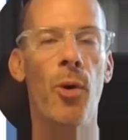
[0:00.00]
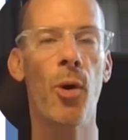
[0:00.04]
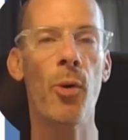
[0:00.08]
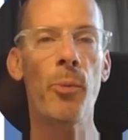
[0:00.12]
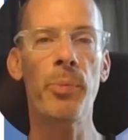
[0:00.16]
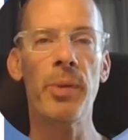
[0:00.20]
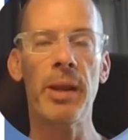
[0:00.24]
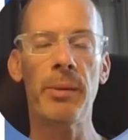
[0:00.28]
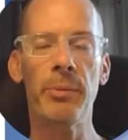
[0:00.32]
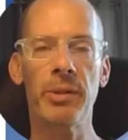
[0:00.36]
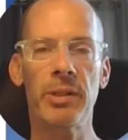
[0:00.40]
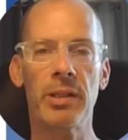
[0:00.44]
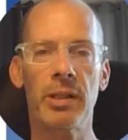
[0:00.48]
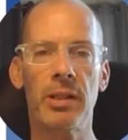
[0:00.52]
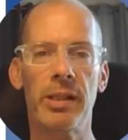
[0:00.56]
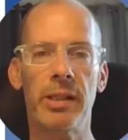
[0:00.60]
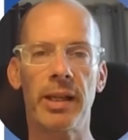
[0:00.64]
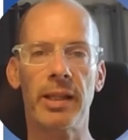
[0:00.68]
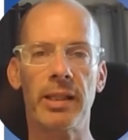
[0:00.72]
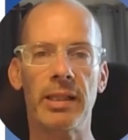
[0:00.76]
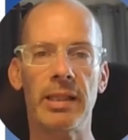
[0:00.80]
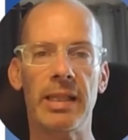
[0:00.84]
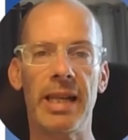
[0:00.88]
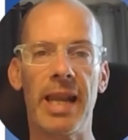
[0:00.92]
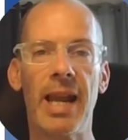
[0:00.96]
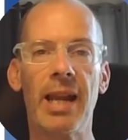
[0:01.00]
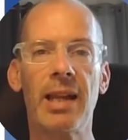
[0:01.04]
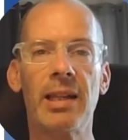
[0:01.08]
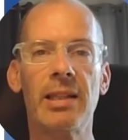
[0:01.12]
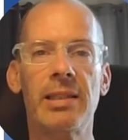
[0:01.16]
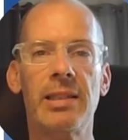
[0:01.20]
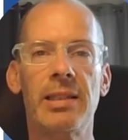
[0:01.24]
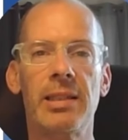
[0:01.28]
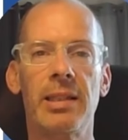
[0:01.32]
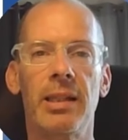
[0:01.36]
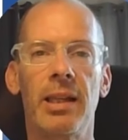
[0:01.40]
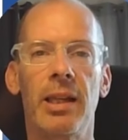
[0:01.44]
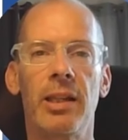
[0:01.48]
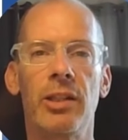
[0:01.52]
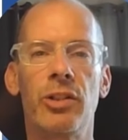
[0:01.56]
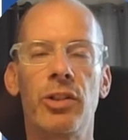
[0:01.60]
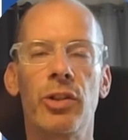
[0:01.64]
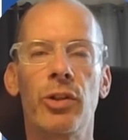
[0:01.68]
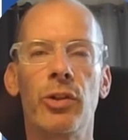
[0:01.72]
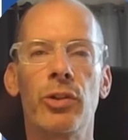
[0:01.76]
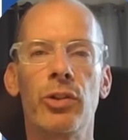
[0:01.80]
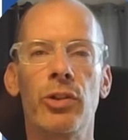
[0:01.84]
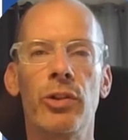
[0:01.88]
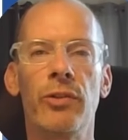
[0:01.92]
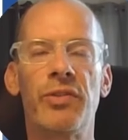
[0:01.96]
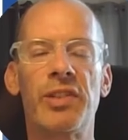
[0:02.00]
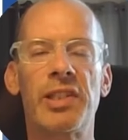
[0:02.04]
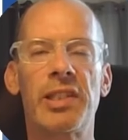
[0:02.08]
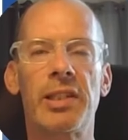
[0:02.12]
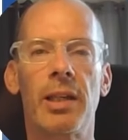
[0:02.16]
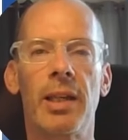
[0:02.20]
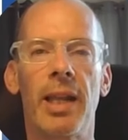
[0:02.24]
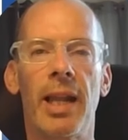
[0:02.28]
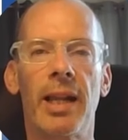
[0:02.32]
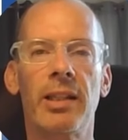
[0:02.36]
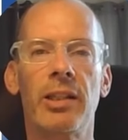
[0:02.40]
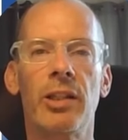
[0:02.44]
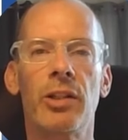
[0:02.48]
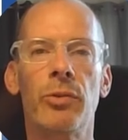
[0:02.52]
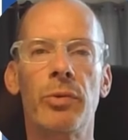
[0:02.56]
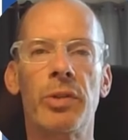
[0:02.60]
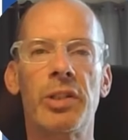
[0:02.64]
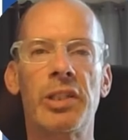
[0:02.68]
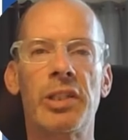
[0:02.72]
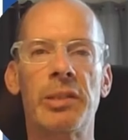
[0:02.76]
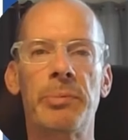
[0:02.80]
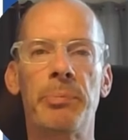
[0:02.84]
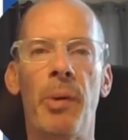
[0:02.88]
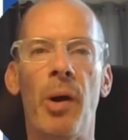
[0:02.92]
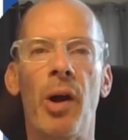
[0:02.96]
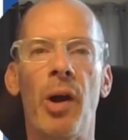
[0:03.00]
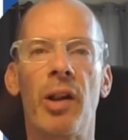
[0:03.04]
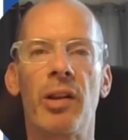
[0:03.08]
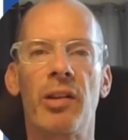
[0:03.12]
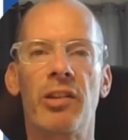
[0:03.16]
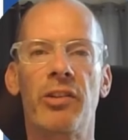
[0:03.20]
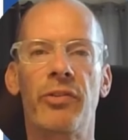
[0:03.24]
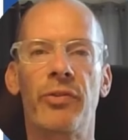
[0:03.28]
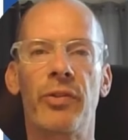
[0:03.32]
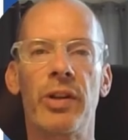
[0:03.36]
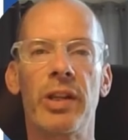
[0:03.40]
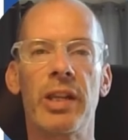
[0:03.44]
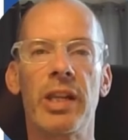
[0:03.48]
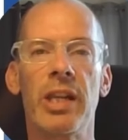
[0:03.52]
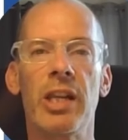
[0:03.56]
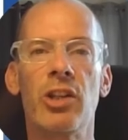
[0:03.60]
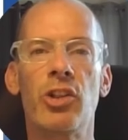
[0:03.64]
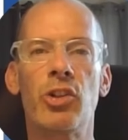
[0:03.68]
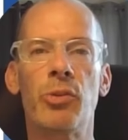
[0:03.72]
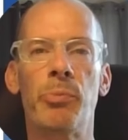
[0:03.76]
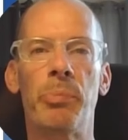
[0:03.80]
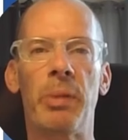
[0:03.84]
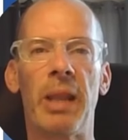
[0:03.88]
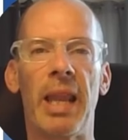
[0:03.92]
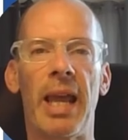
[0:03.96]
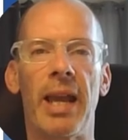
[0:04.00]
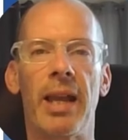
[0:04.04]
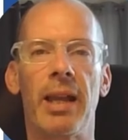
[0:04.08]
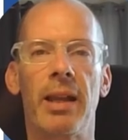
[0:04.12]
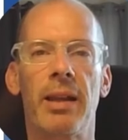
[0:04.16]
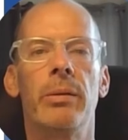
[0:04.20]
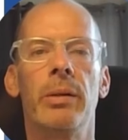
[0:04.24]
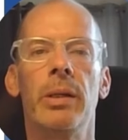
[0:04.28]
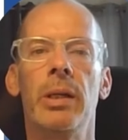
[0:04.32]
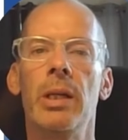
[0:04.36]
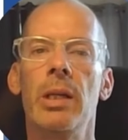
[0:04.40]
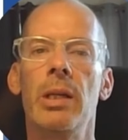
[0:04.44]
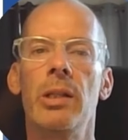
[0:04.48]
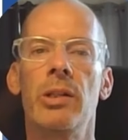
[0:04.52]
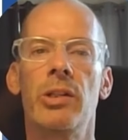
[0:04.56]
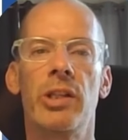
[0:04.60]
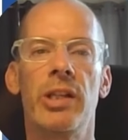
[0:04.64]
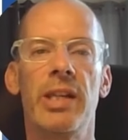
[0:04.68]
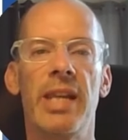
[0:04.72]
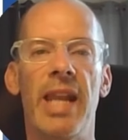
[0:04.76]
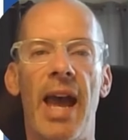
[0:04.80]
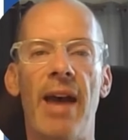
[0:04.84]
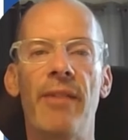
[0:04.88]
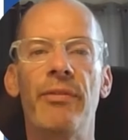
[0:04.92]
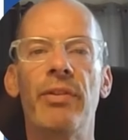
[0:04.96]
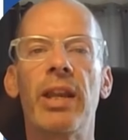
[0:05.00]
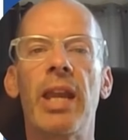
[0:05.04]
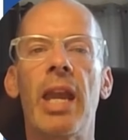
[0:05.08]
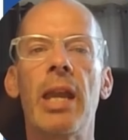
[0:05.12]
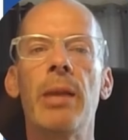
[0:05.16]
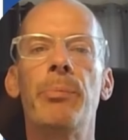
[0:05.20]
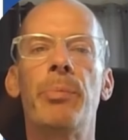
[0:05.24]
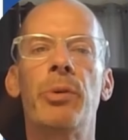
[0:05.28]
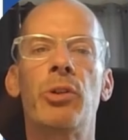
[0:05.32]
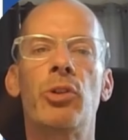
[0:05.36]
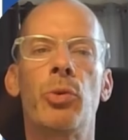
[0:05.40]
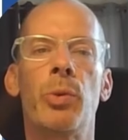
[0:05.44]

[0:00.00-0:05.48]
able to click Next until you've selected a response for each blank. To navigate between